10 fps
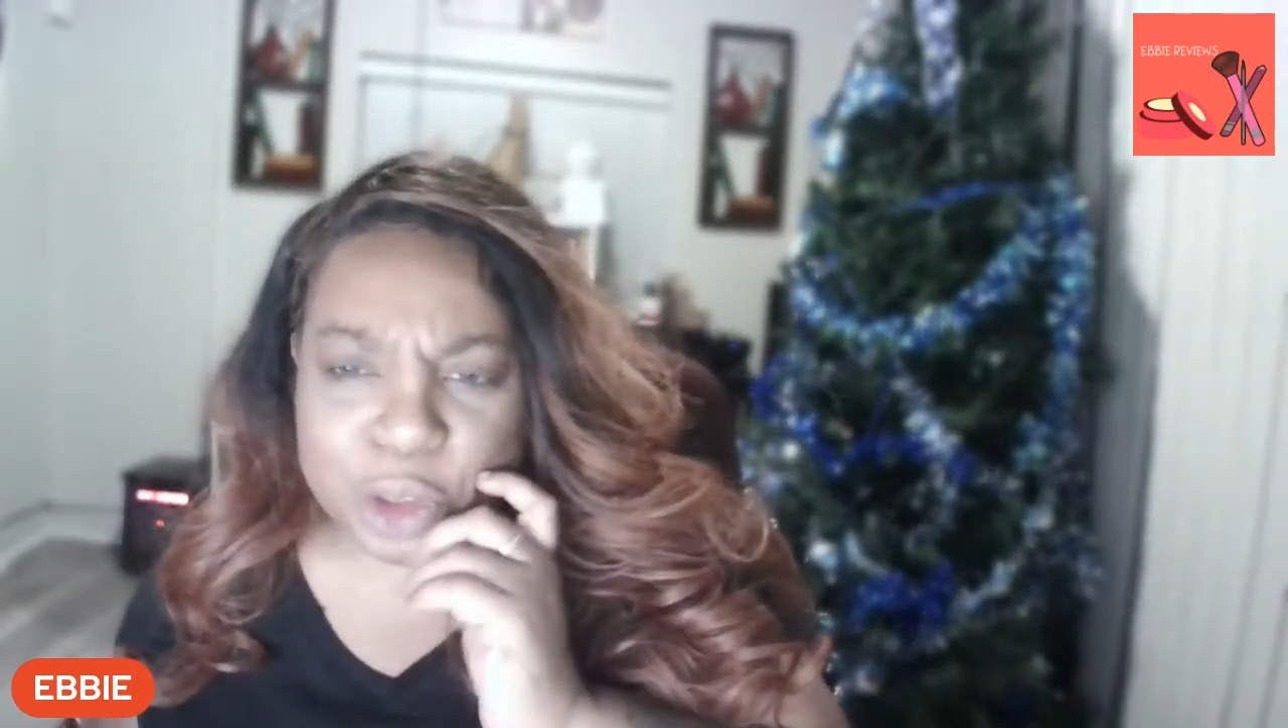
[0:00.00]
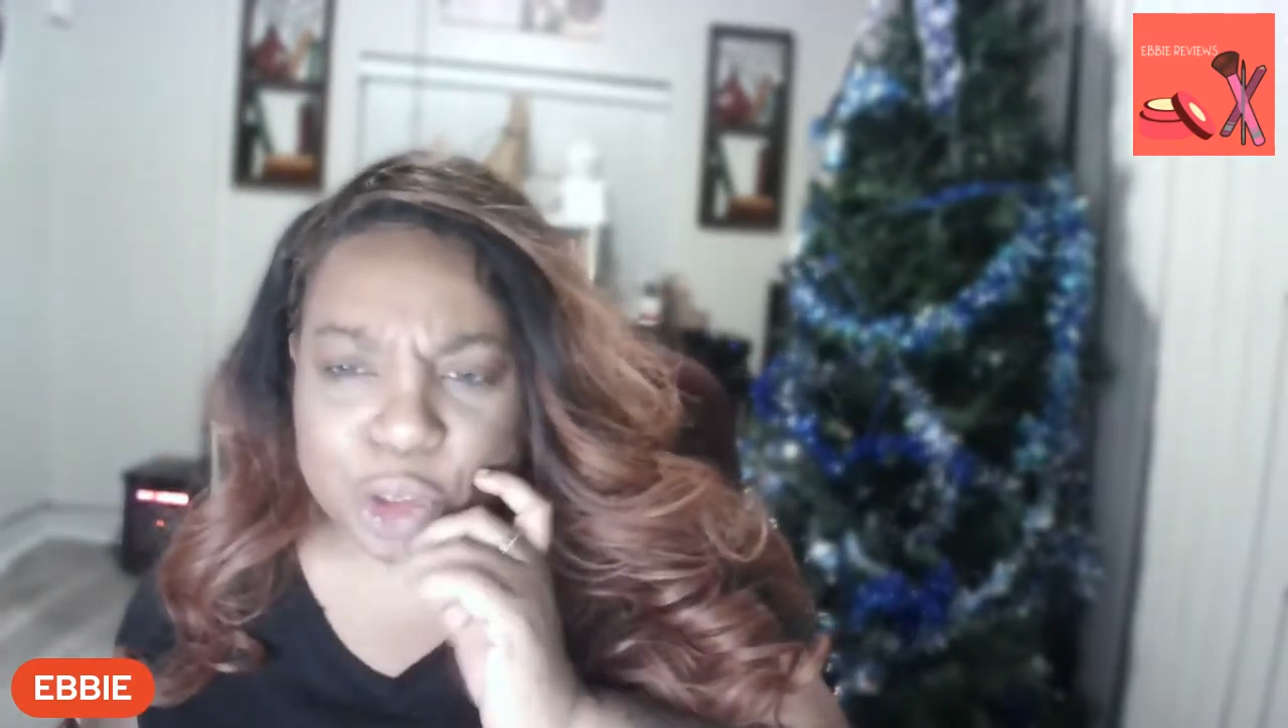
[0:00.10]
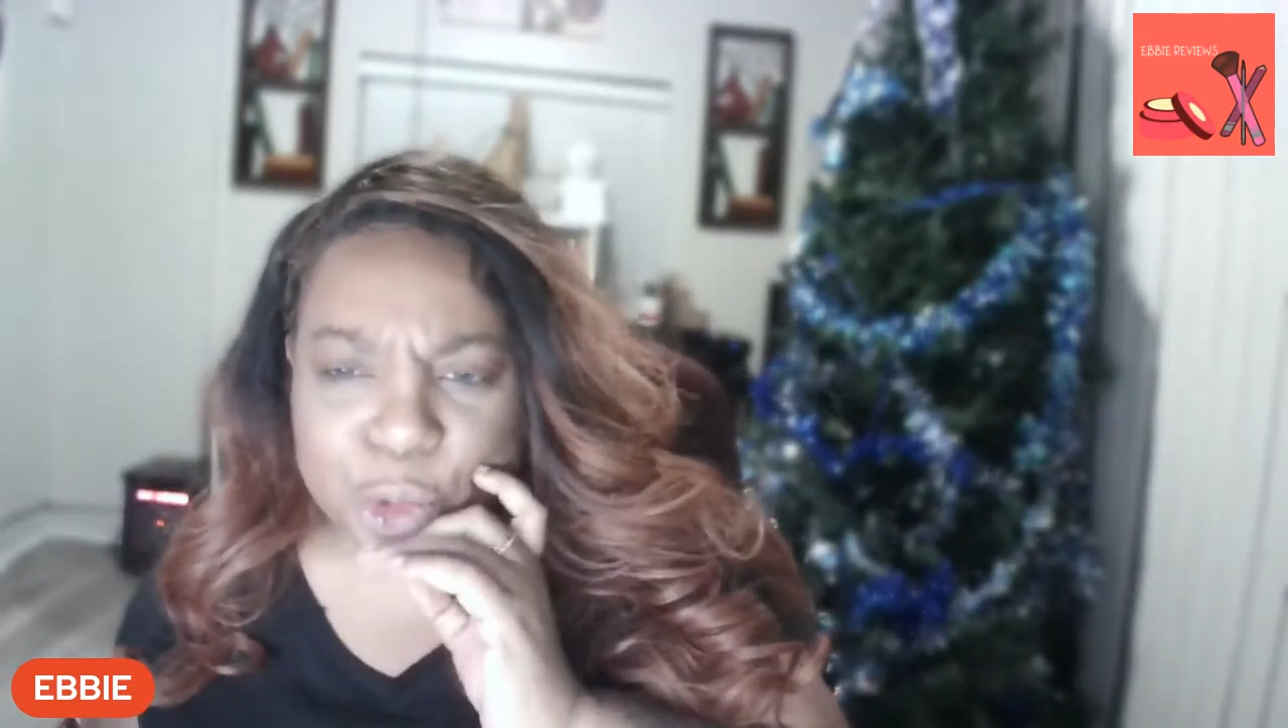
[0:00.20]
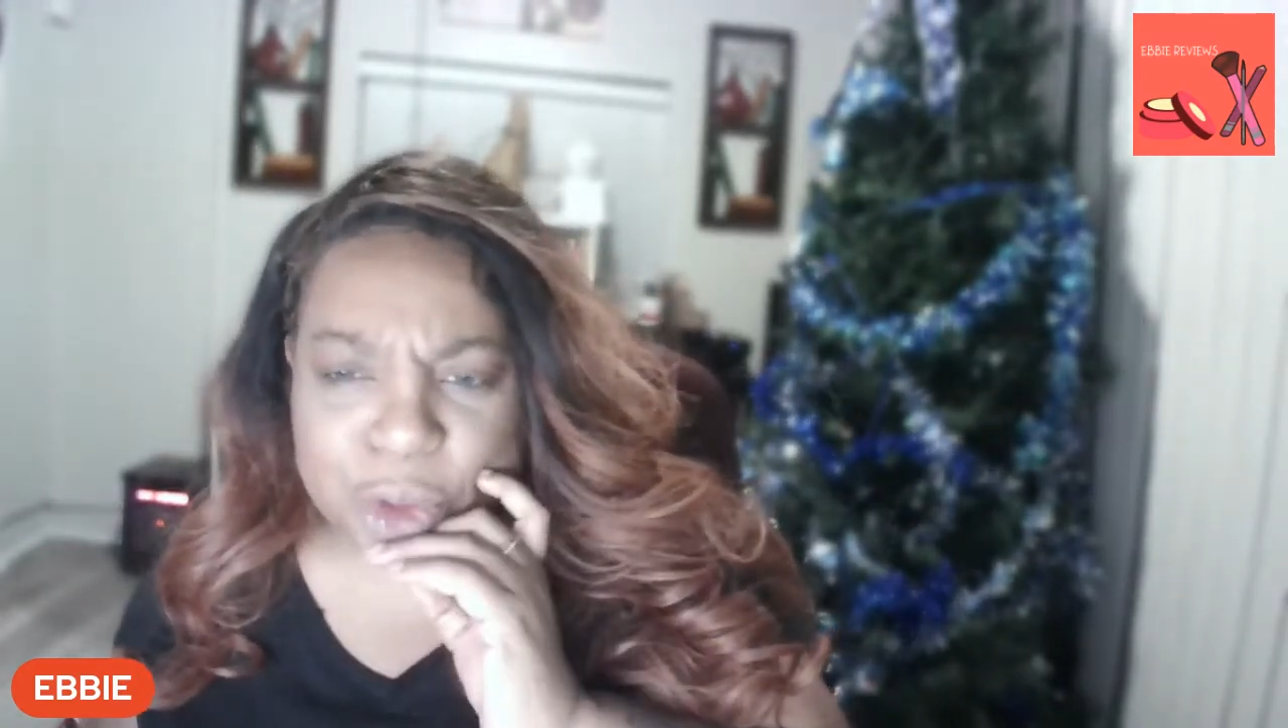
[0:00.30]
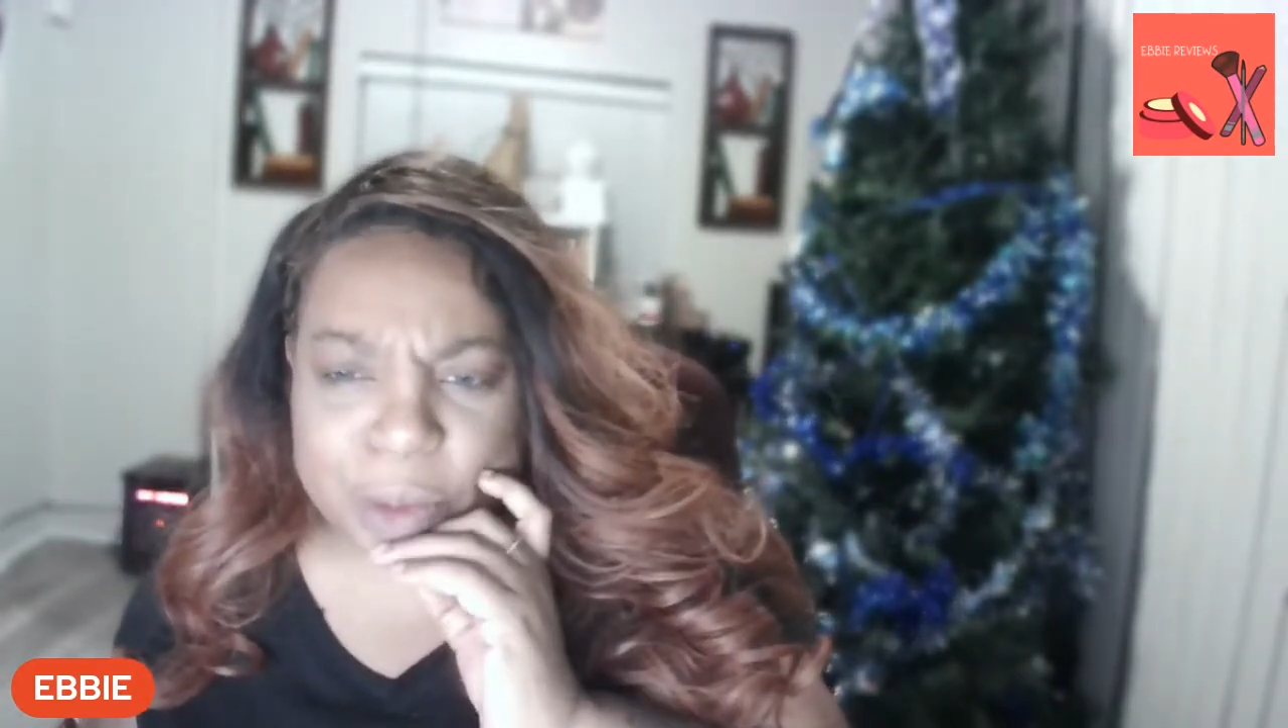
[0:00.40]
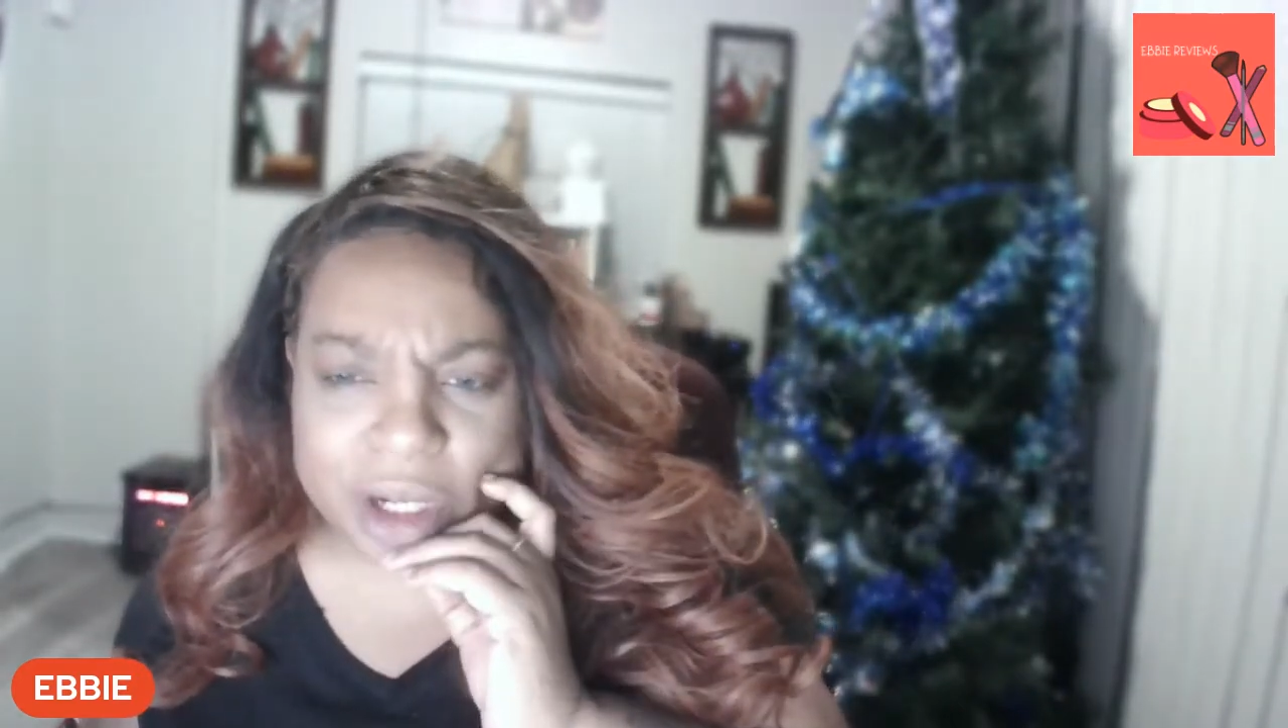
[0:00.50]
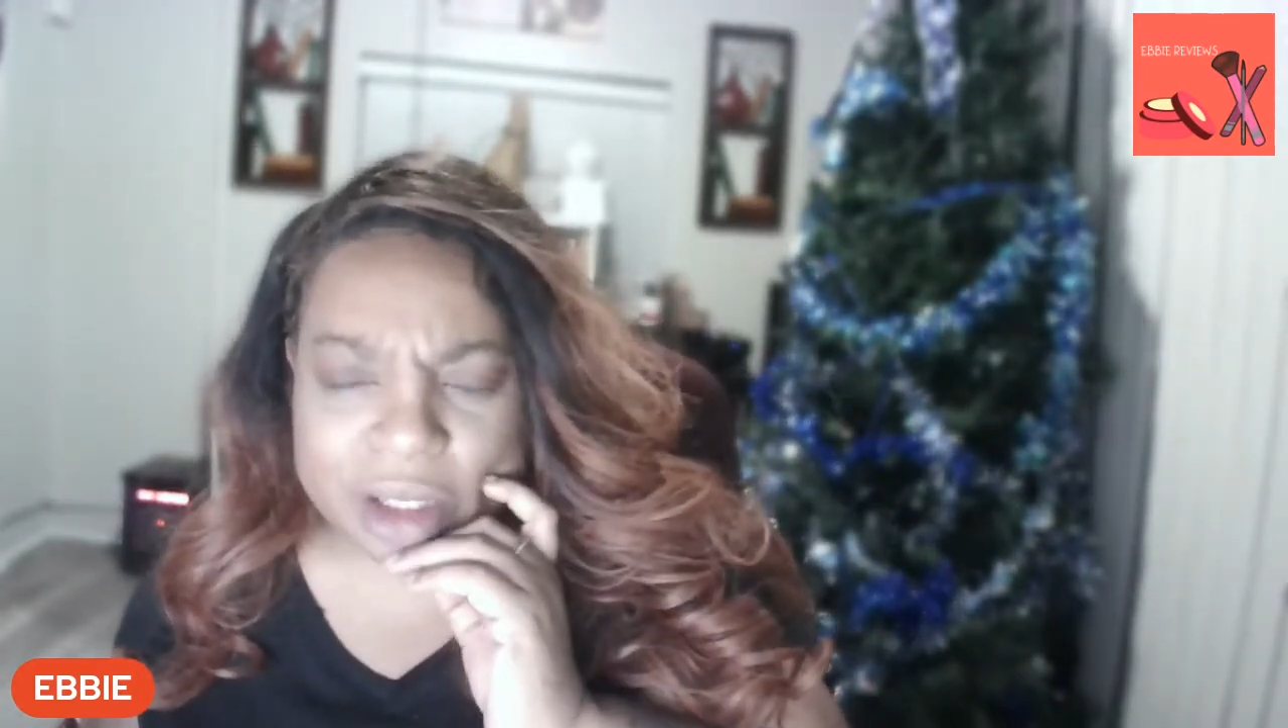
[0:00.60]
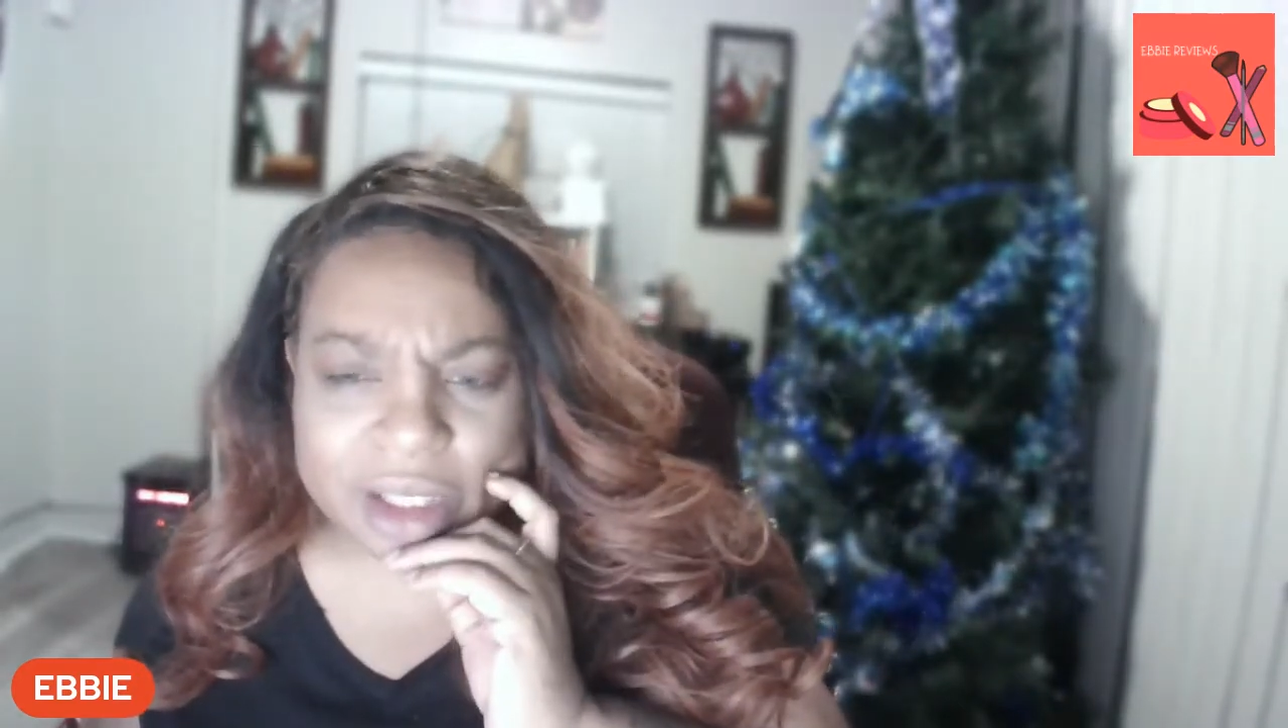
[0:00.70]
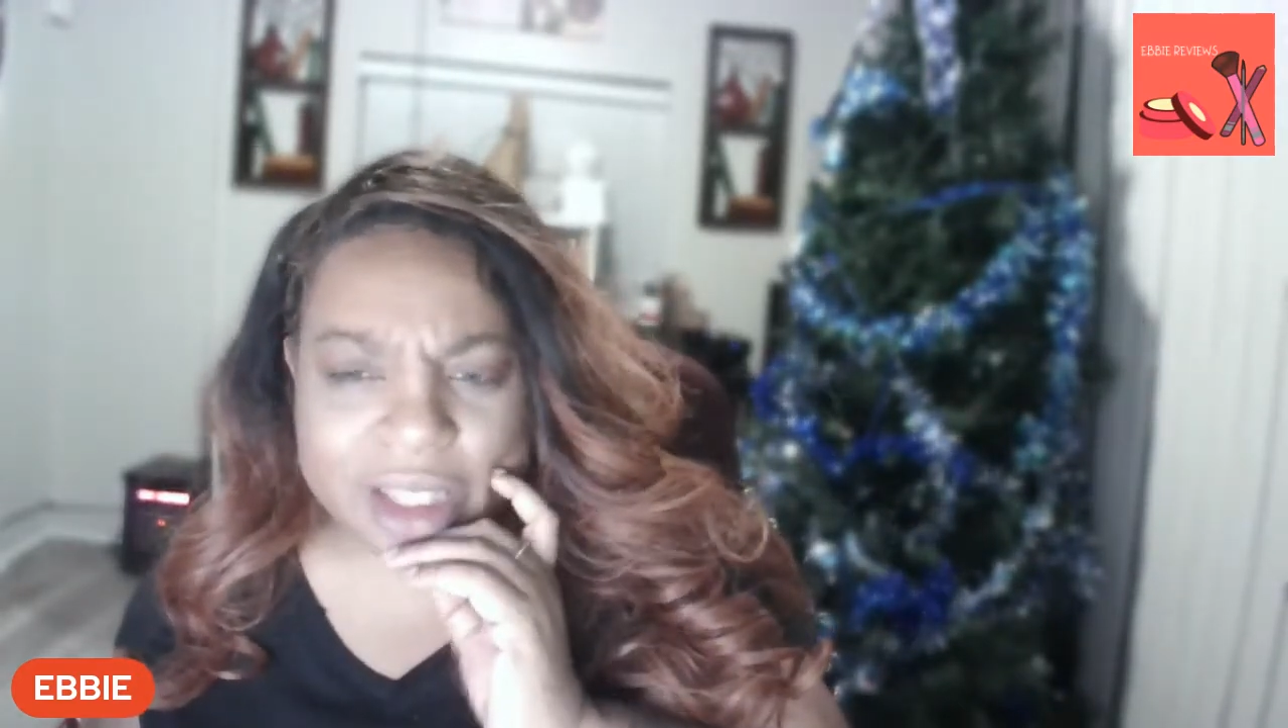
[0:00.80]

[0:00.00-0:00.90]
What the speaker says: accoutrements